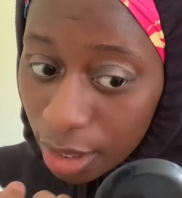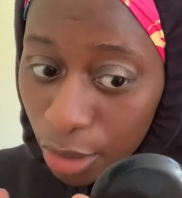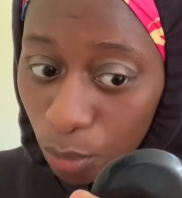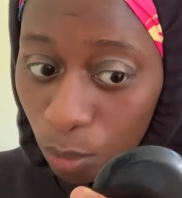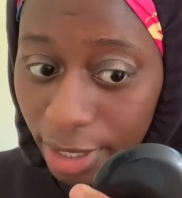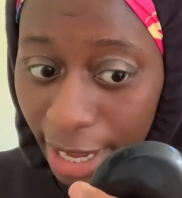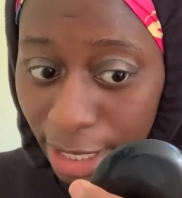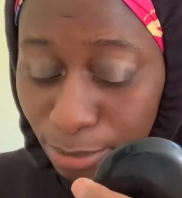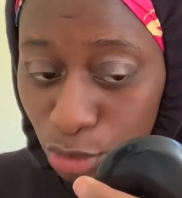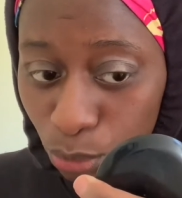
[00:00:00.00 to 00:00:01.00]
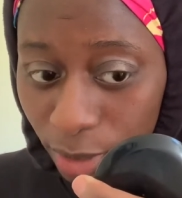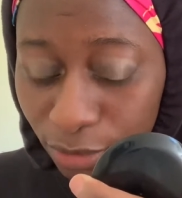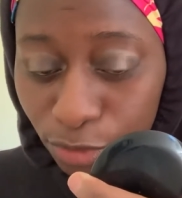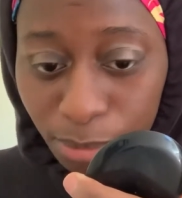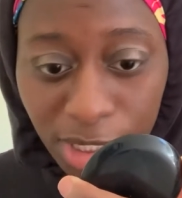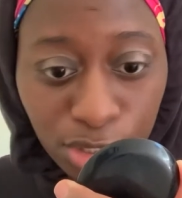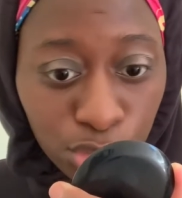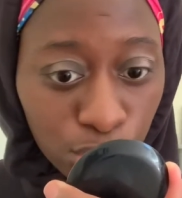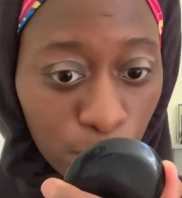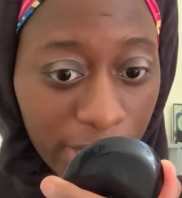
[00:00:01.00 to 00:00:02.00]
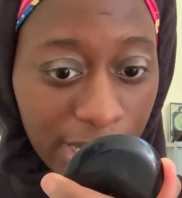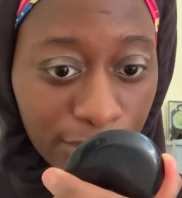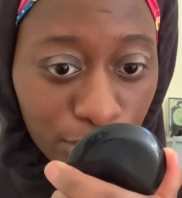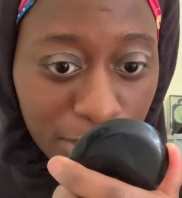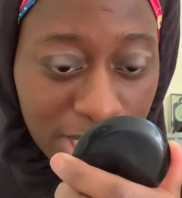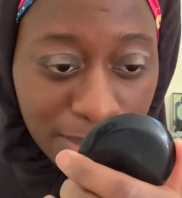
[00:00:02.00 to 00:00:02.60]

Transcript: what I am doing for me to do it and for me to be